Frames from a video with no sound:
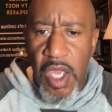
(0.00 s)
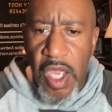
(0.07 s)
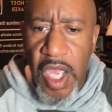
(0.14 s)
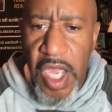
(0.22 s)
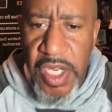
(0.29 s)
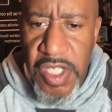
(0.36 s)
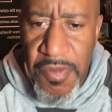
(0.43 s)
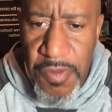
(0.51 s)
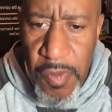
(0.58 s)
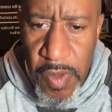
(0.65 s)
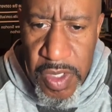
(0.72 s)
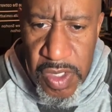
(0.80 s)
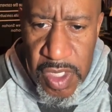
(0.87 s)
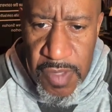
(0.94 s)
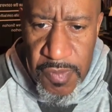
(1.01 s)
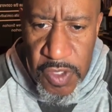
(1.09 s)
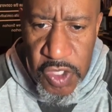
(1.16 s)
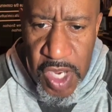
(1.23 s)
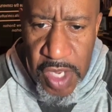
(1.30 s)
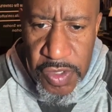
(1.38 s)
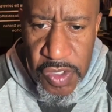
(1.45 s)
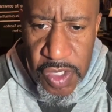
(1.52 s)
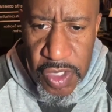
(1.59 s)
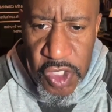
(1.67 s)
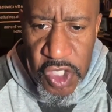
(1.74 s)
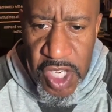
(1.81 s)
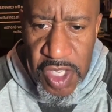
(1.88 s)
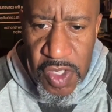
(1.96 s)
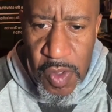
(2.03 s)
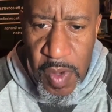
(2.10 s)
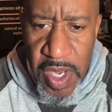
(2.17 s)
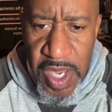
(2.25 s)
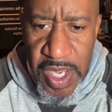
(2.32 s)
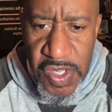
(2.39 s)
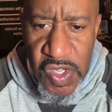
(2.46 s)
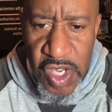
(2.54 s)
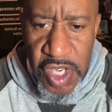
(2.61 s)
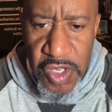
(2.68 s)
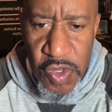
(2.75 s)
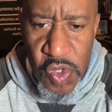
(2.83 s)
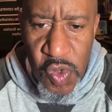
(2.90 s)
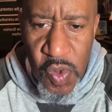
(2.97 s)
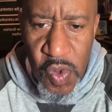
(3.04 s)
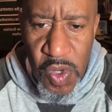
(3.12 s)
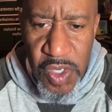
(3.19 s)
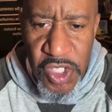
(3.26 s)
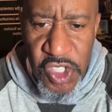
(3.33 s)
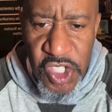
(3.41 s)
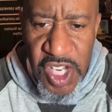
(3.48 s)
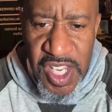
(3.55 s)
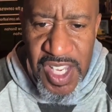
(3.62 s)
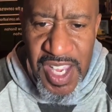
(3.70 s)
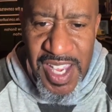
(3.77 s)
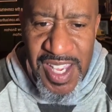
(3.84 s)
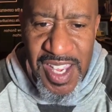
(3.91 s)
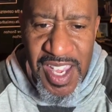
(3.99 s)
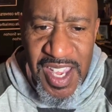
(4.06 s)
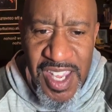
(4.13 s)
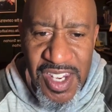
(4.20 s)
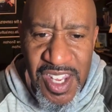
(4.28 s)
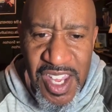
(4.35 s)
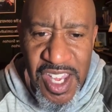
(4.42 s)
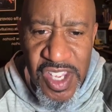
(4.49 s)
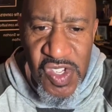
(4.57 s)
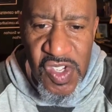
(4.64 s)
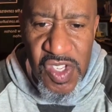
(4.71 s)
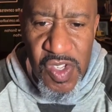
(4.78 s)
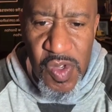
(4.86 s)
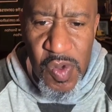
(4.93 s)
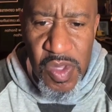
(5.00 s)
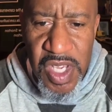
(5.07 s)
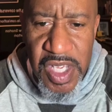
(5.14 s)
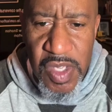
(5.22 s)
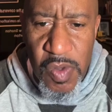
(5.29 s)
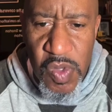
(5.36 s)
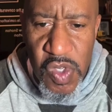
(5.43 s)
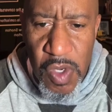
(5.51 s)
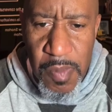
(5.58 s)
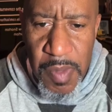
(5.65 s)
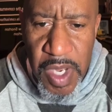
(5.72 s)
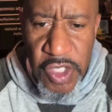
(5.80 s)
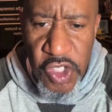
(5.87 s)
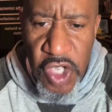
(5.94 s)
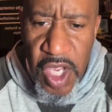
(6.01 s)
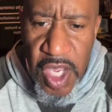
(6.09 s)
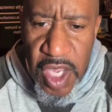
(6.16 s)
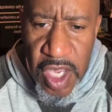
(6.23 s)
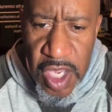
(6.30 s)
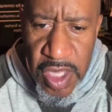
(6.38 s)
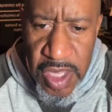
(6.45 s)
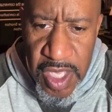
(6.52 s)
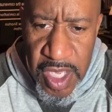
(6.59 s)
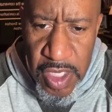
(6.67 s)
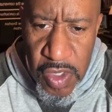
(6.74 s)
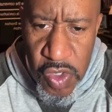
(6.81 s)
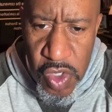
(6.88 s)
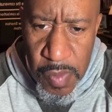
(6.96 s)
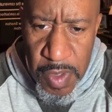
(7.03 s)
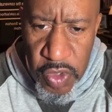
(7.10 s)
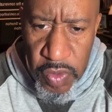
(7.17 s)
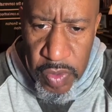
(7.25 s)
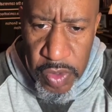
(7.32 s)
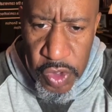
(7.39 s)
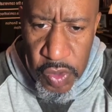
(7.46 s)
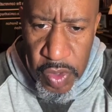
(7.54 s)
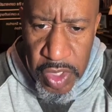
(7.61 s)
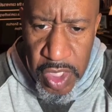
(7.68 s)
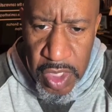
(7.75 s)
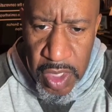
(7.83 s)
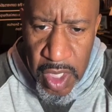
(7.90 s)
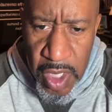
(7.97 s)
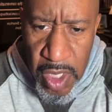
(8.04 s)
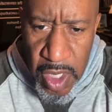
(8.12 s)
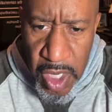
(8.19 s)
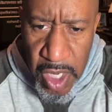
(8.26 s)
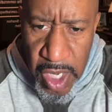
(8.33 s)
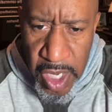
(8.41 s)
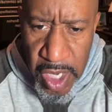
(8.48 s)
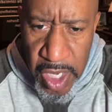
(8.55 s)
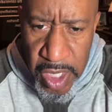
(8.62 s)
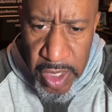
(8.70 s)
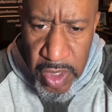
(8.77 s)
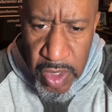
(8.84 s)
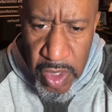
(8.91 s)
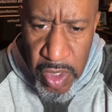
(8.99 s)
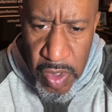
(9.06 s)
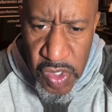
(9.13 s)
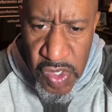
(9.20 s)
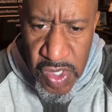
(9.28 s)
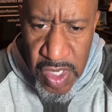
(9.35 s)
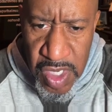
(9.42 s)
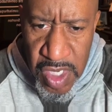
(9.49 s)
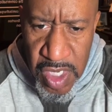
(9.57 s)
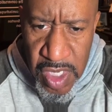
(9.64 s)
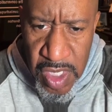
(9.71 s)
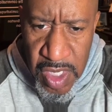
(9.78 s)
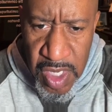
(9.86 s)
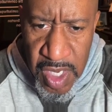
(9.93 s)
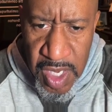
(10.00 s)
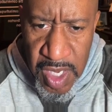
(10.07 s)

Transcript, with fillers: Uh, definitely want to give a shout to JUS underscore JANSU. Thank you so much. And thank you so much for joining uh, Kirsten